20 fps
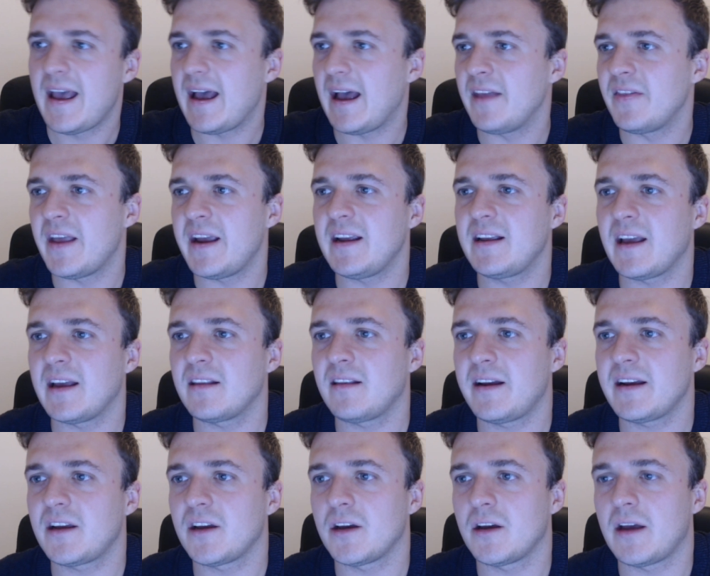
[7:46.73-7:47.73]
and they get
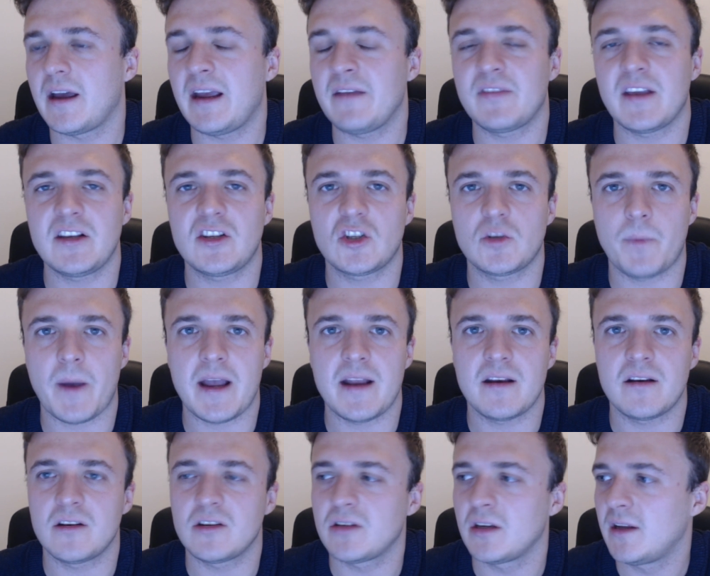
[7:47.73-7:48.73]
like a if they
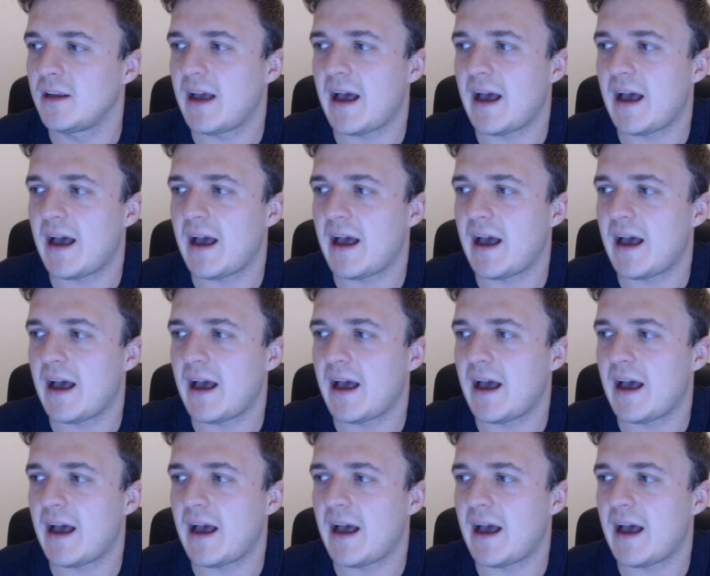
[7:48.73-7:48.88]
spend,